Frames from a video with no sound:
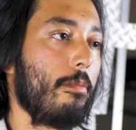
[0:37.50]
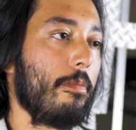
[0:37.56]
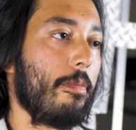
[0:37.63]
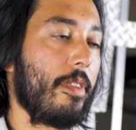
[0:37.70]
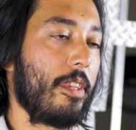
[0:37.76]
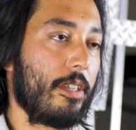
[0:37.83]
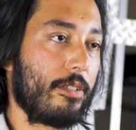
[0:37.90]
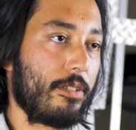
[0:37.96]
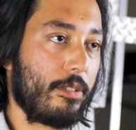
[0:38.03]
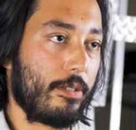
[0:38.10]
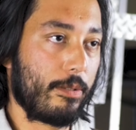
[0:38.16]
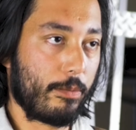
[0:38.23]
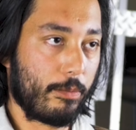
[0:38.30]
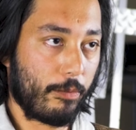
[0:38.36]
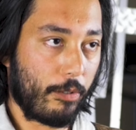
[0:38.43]

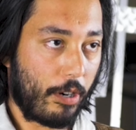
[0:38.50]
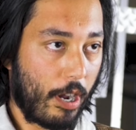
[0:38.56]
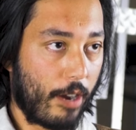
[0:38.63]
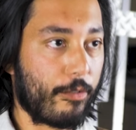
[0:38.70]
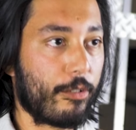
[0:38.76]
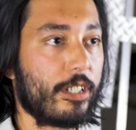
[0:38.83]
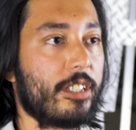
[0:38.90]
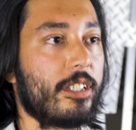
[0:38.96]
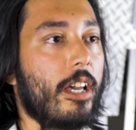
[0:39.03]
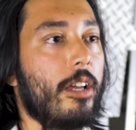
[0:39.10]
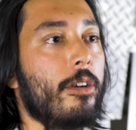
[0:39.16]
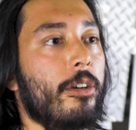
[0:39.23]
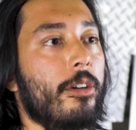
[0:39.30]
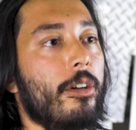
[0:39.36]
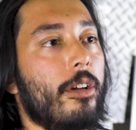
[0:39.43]
this recovery
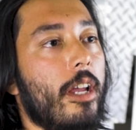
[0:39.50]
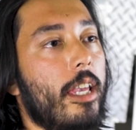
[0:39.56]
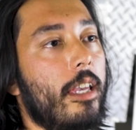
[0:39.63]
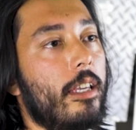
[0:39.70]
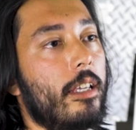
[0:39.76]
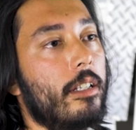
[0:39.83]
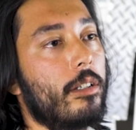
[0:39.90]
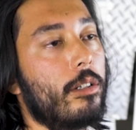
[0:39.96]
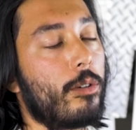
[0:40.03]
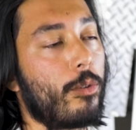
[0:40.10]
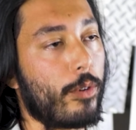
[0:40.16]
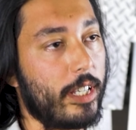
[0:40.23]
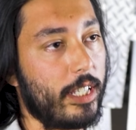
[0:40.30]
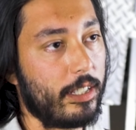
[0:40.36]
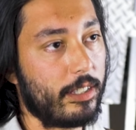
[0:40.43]
center in
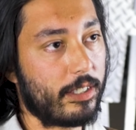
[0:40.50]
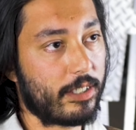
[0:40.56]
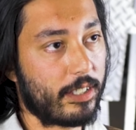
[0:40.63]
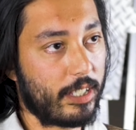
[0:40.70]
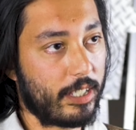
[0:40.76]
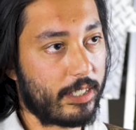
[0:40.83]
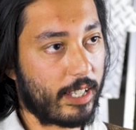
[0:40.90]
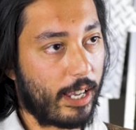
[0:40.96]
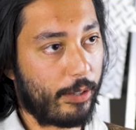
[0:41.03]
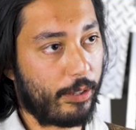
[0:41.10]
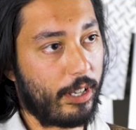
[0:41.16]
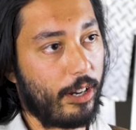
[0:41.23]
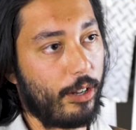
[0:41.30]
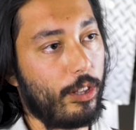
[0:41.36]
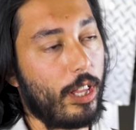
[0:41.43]
Green Sea, South
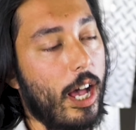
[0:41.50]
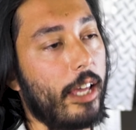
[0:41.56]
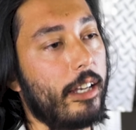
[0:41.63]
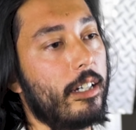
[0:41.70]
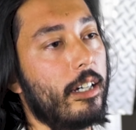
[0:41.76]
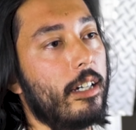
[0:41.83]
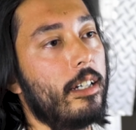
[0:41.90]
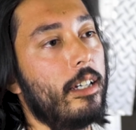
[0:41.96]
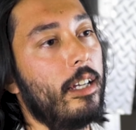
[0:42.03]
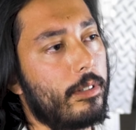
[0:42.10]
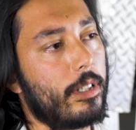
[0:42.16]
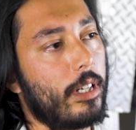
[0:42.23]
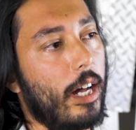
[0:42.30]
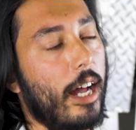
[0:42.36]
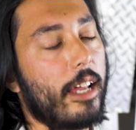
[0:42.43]
Carolina,
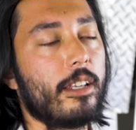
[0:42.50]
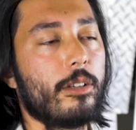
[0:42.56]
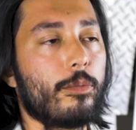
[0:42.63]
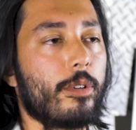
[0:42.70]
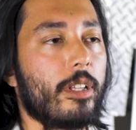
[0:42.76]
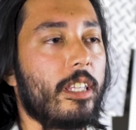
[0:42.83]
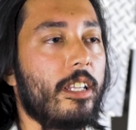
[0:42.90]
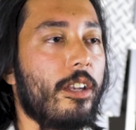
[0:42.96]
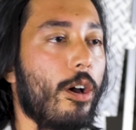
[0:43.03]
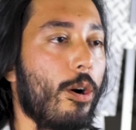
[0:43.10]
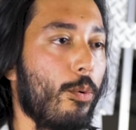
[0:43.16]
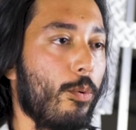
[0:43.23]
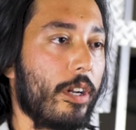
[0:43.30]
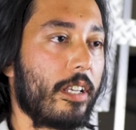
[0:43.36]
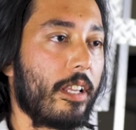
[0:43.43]
I didn't really know
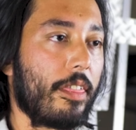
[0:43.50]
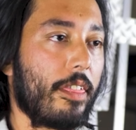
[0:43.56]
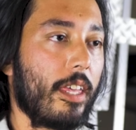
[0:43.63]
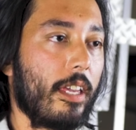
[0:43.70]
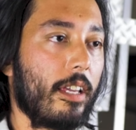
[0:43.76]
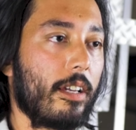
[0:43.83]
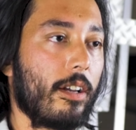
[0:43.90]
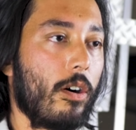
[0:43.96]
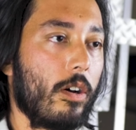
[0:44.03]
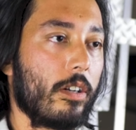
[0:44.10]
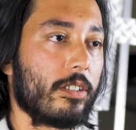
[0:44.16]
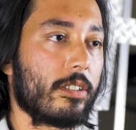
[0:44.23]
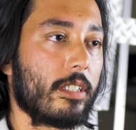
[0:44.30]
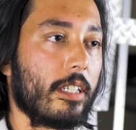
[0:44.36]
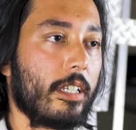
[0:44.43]
what to think,
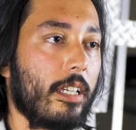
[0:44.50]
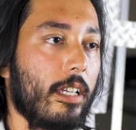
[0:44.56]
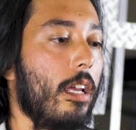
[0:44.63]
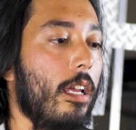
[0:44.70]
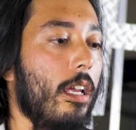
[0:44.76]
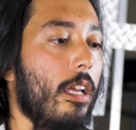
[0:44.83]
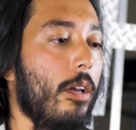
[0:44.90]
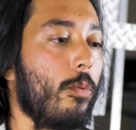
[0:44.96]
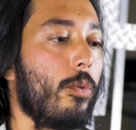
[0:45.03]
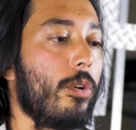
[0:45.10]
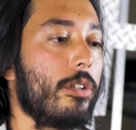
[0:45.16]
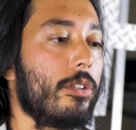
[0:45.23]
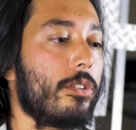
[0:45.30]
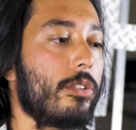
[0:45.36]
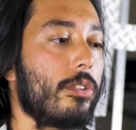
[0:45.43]
honestly. It
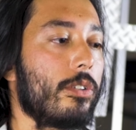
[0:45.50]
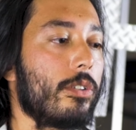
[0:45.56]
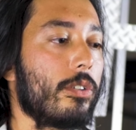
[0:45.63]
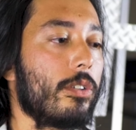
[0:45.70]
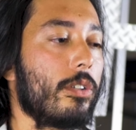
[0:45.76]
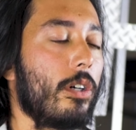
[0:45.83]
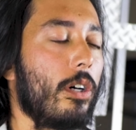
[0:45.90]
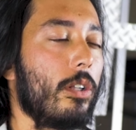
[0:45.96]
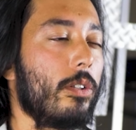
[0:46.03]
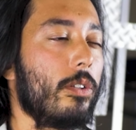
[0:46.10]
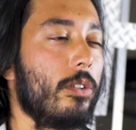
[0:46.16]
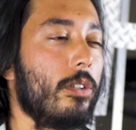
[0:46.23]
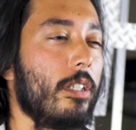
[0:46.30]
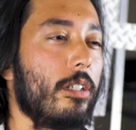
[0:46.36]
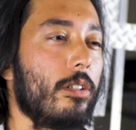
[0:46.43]
was a
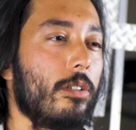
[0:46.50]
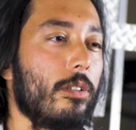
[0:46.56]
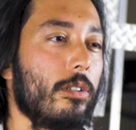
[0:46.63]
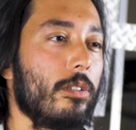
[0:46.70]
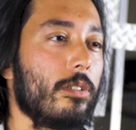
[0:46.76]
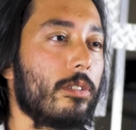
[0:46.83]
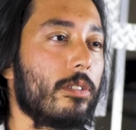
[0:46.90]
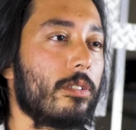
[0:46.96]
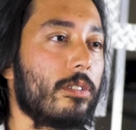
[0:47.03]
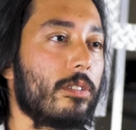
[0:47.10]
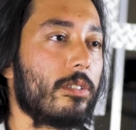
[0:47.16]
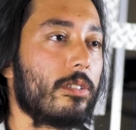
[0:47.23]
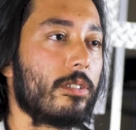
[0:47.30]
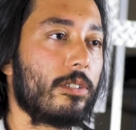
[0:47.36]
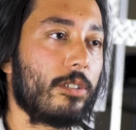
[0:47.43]
little
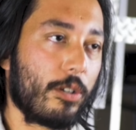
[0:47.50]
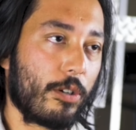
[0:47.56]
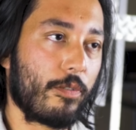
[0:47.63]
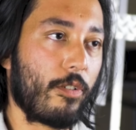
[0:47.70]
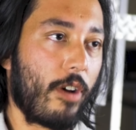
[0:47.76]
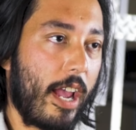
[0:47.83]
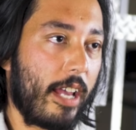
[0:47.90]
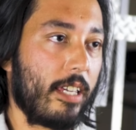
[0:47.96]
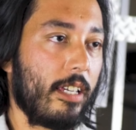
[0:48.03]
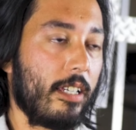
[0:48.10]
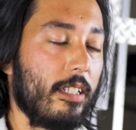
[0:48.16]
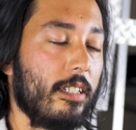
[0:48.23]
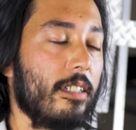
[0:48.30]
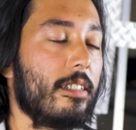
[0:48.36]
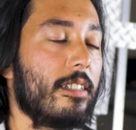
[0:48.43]
nerve wracking,